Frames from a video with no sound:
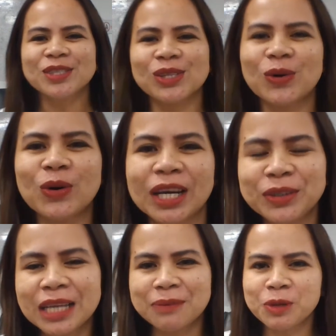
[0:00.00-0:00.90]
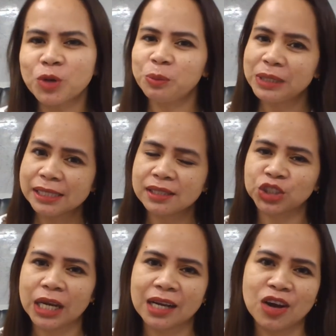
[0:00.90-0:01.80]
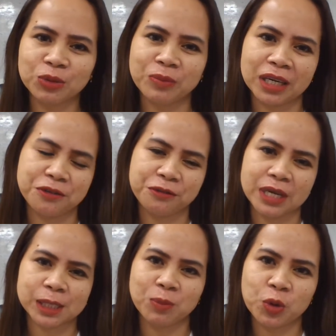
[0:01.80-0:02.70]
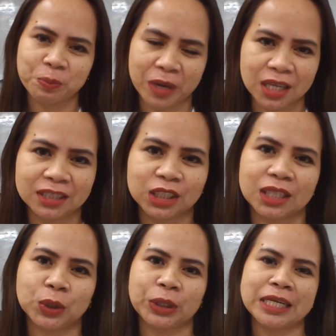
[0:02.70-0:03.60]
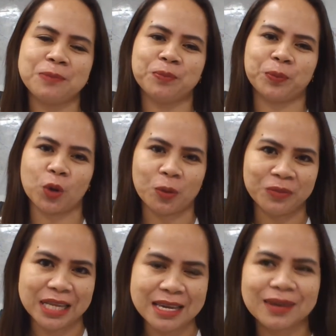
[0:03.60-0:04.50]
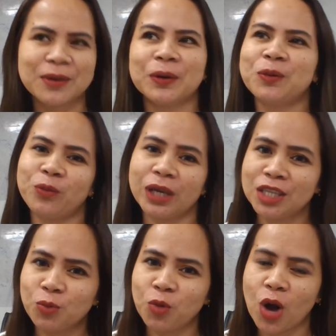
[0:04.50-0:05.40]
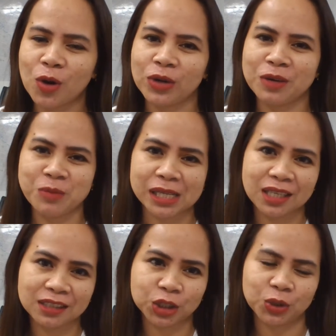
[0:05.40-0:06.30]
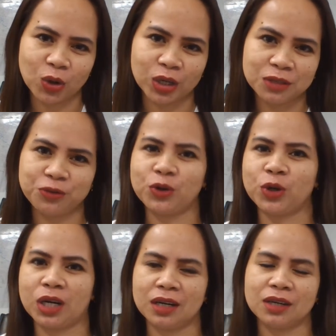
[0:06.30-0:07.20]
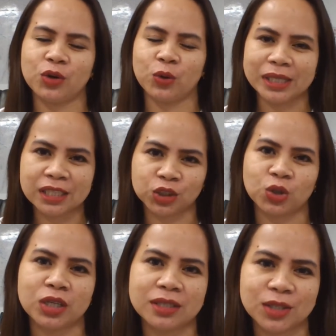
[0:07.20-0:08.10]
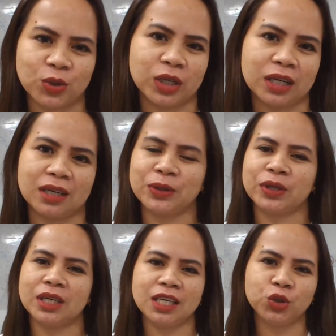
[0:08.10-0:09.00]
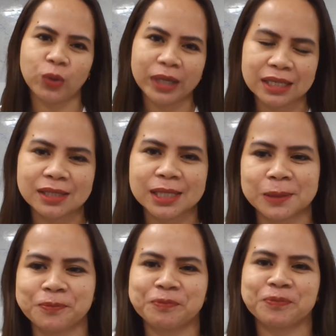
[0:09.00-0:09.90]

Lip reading: So, ayun lamang po. Please check out my Facebook page, Attorney Promdi. Pwede nyo po akong i-message doon for questions or inquiries.